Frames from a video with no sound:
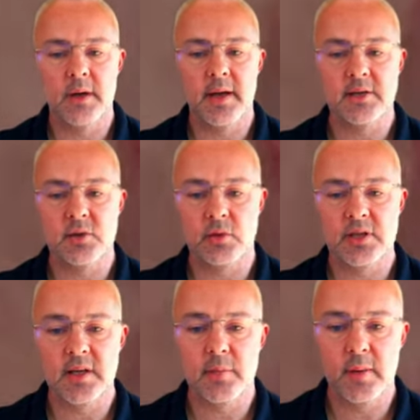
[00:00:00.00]
air source
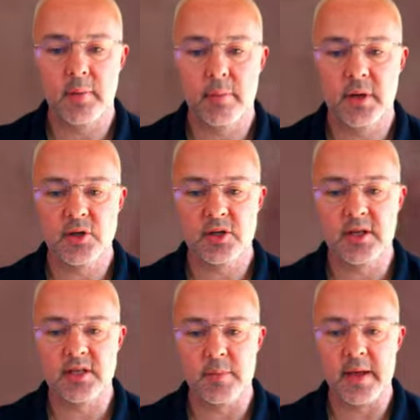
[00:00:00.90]
heat pump, but you just
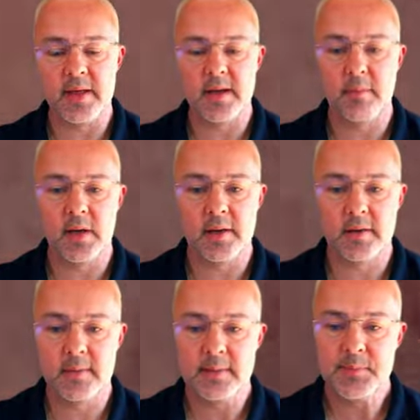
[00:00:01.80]
need to bear that in mind.